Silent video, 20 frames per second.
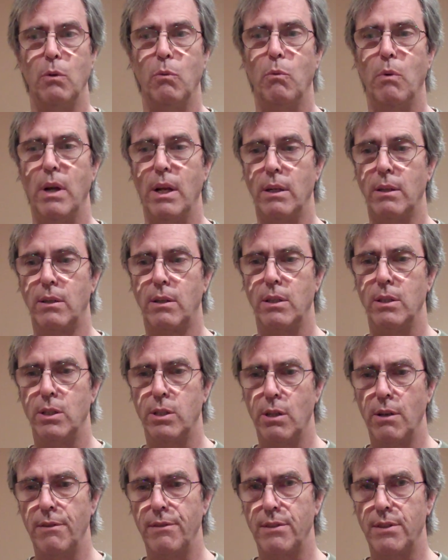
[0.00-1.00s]
When
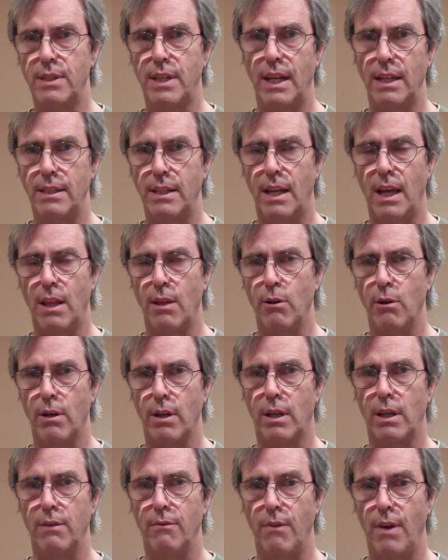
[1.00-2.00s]
conservatives get together
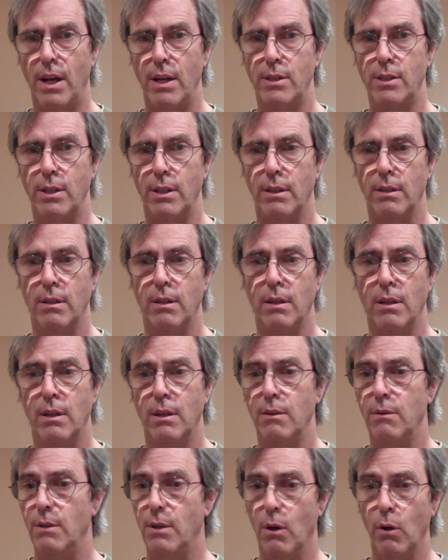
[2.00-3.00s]
at a convention,
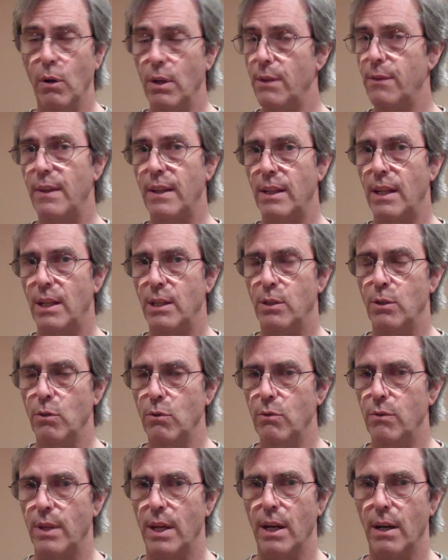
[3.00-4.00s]
the only thing they
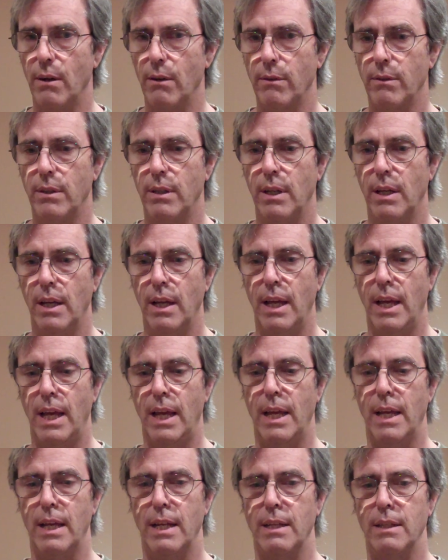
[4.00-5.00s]
do there
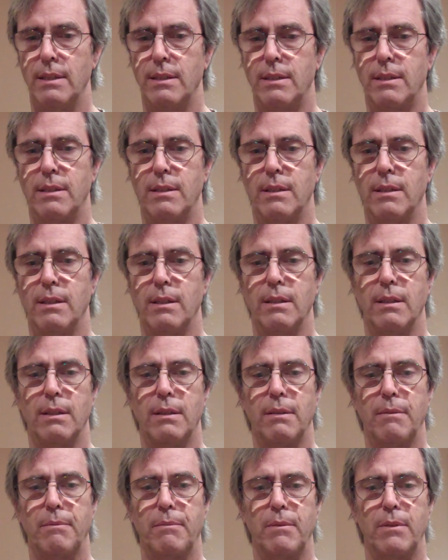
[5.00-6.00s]
is
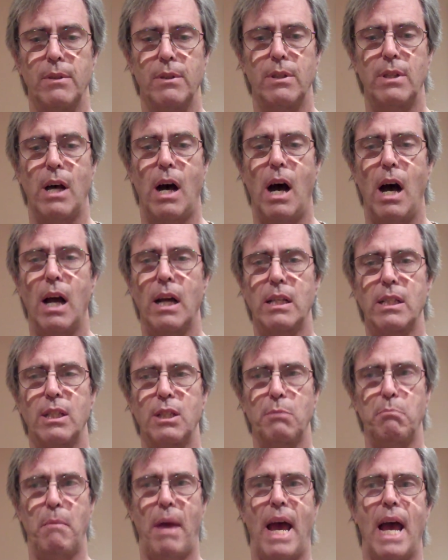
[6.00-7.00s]
talk
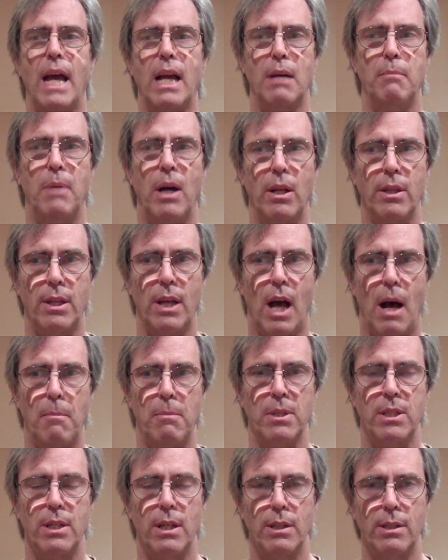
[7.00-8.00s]
smack about the
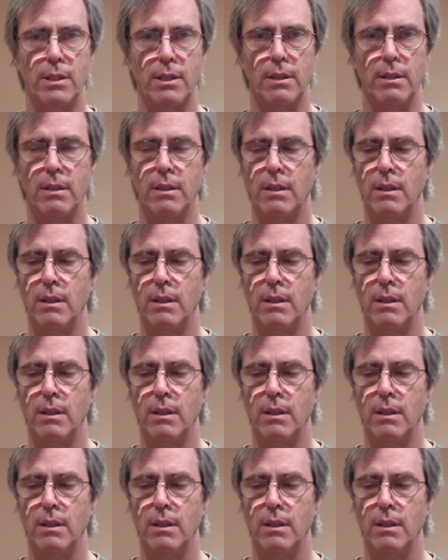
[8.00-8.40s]
opposition.